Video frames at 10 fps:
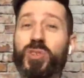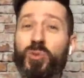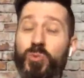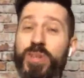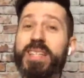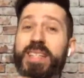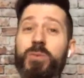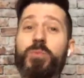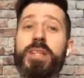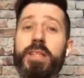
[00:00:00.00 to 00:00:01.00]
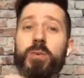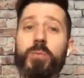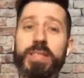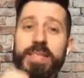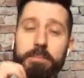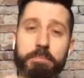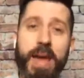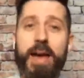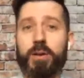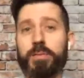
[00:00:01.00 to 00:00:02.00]
that really, really, really
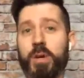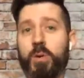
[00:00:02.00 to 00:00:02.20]
matter,